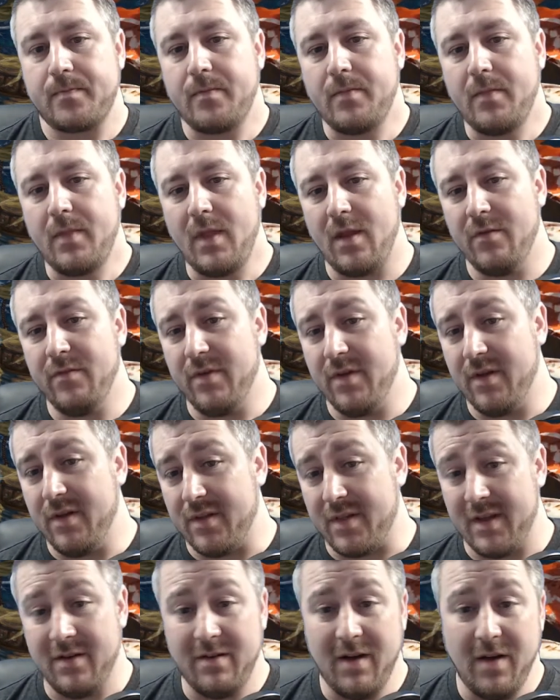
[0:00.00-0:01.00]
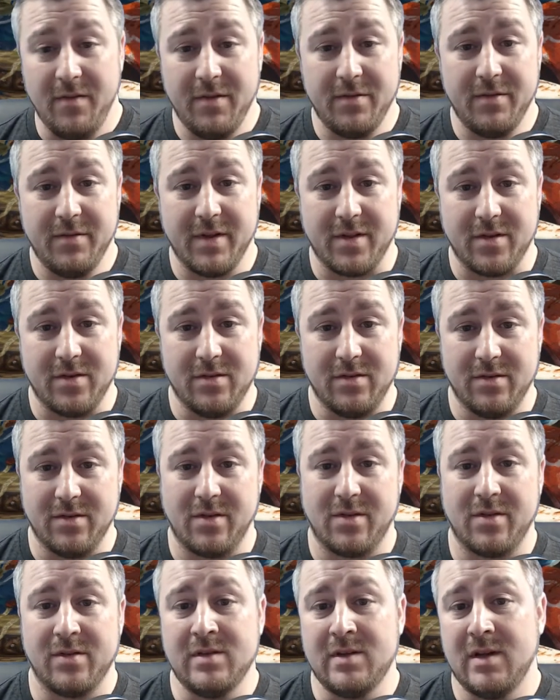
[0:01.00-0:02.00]
There's 11
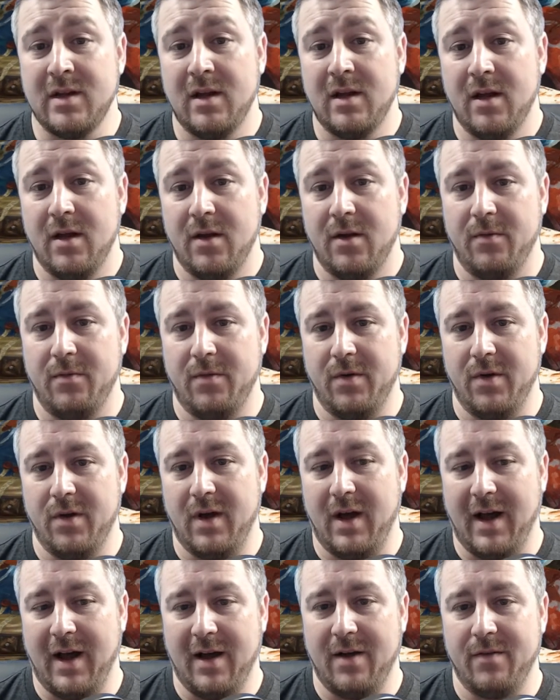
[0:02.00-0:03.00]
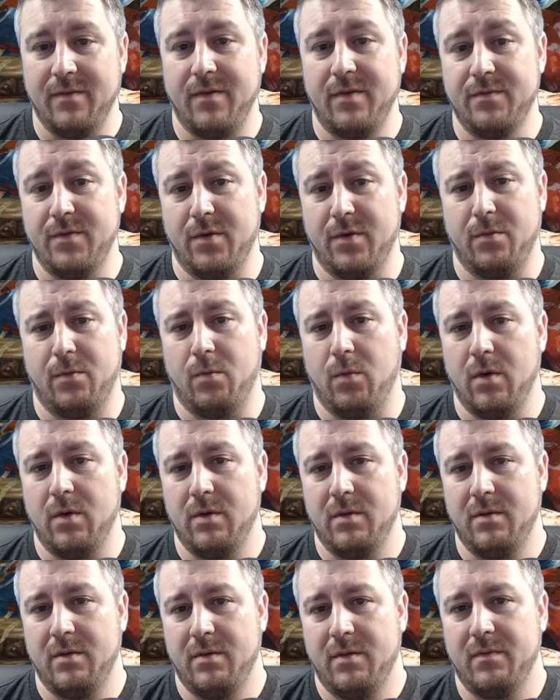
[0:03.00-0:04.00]
results that have
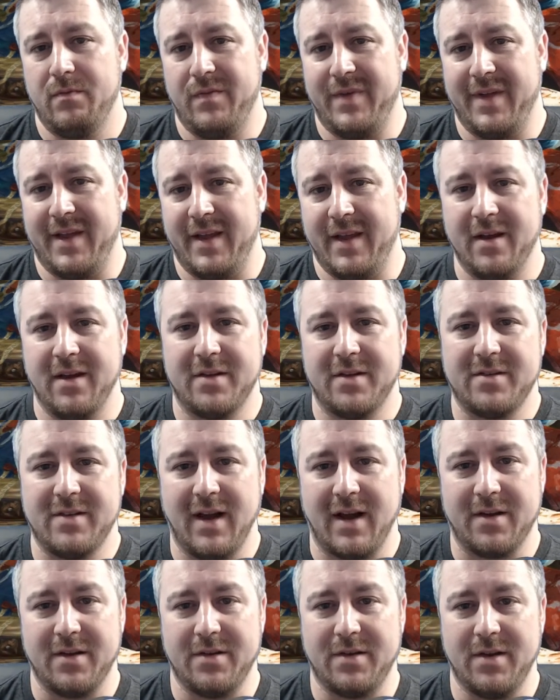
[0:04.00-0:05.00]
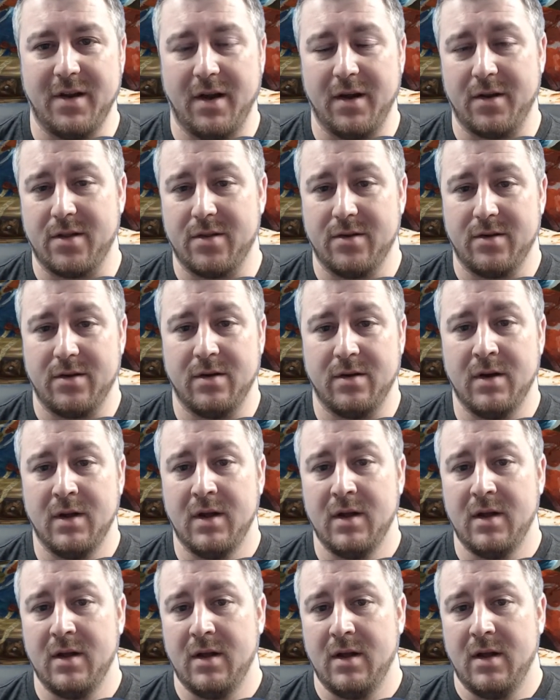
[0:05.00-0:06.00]
the attacker died, so
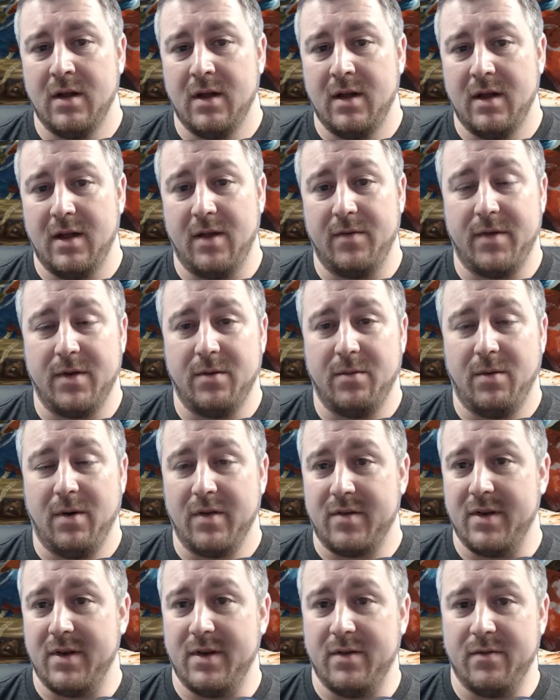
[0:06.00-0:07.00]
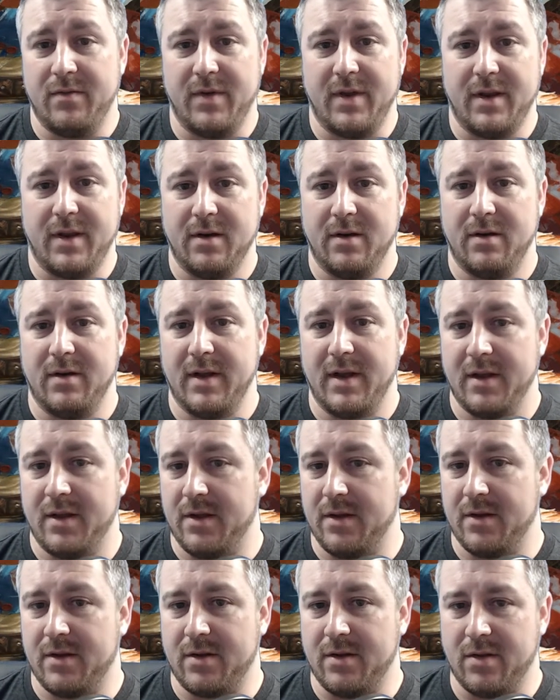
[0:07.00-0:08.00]
if you're watching the video here you
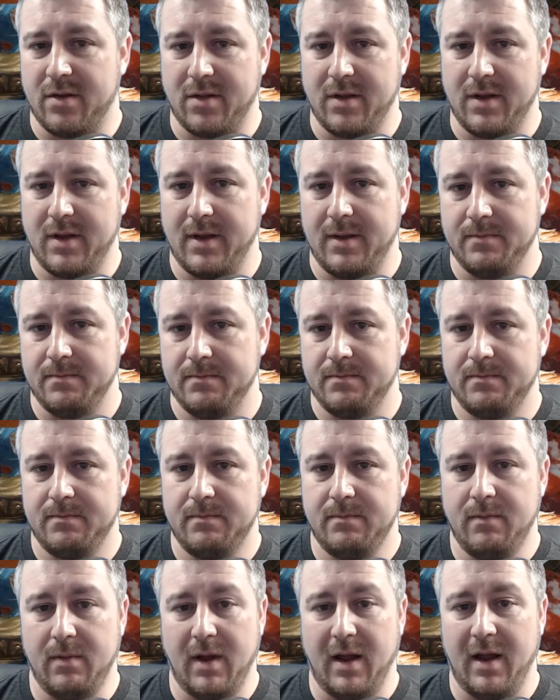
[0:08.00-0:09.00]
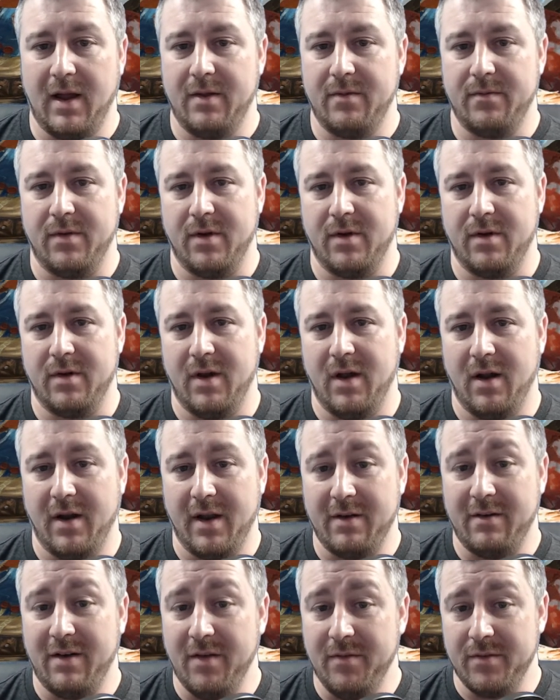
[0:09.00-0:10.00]
can see there are
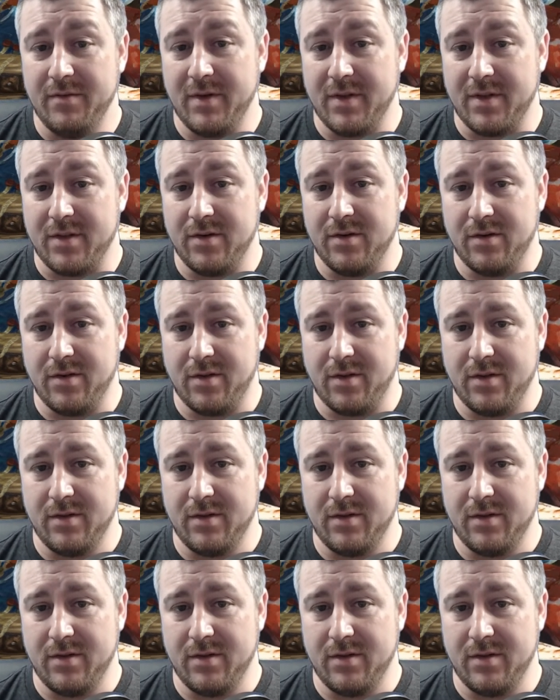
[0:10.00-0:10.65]
11 results